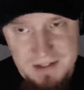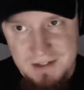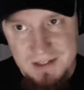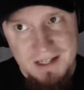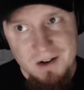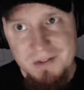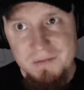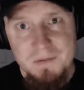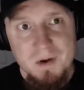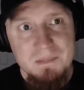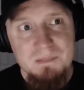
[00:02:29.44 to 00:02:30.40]
going to get on the
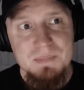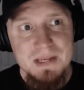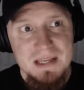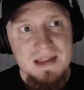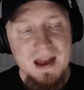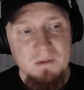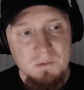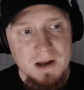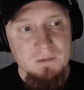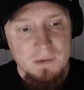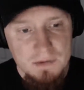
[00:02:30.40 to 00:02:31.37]
phone and be that
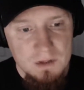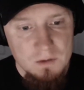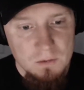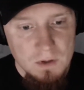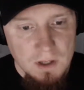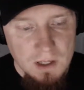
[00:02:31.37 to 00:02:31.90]
way with you.